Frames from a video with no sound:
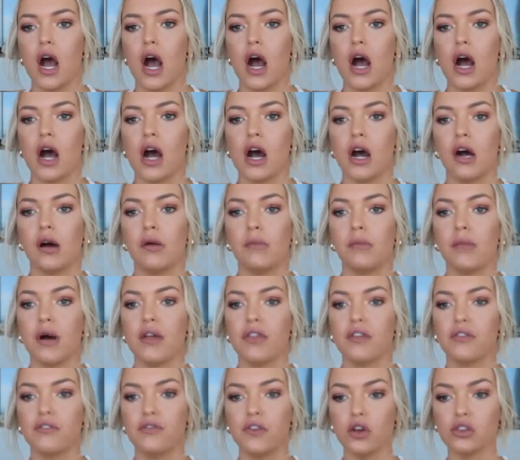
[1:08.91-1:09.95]

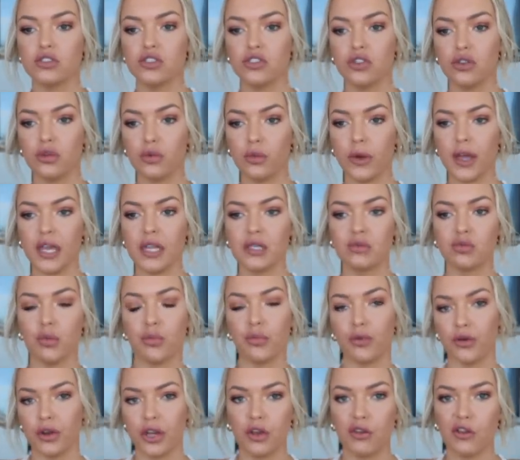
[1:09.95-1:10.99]
The first 2 weeks were
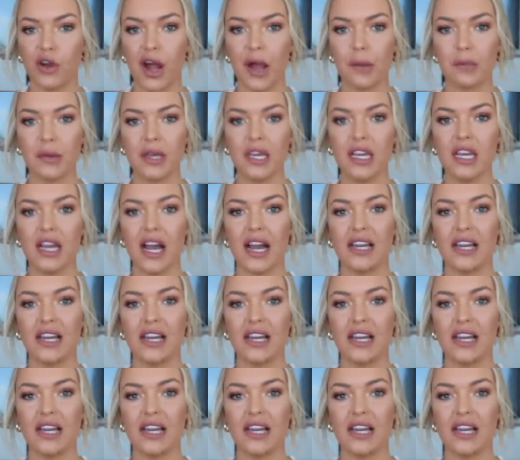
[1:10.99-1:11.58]
pretty crappy.